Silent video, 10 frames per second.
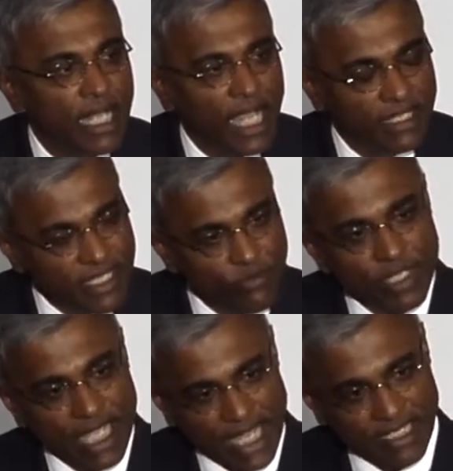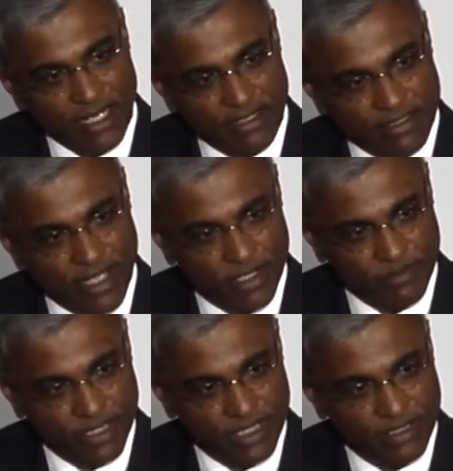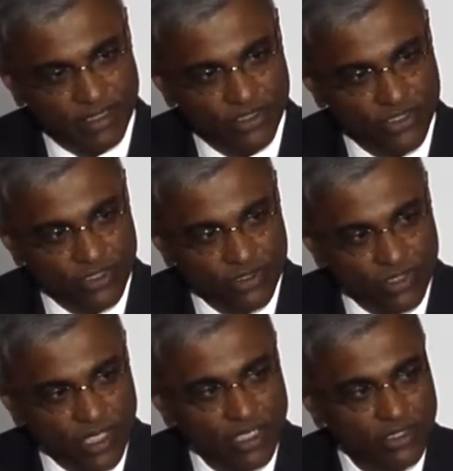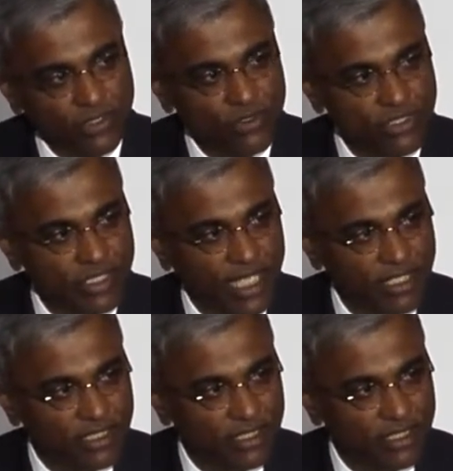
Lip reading: I think we can tailor the therapy. The drug dose that